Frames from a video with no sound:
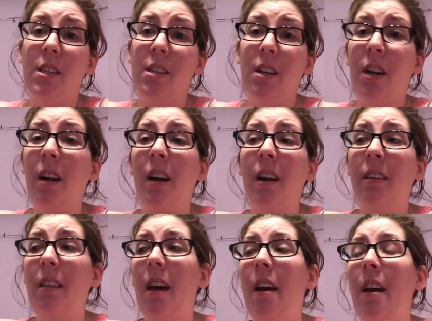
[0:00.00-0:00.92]
this earth.
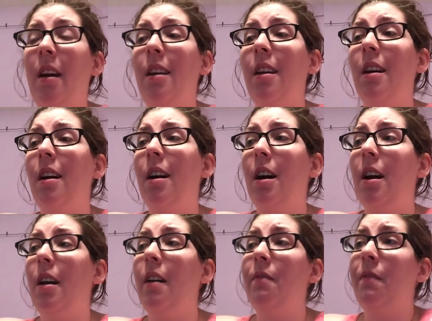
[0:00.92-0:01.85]
And
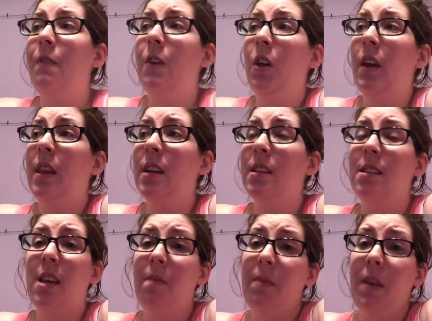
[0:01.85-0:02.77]
I have a feeling that's
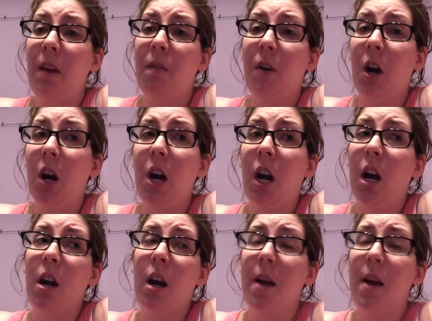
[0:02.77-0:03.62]
the same thing for her.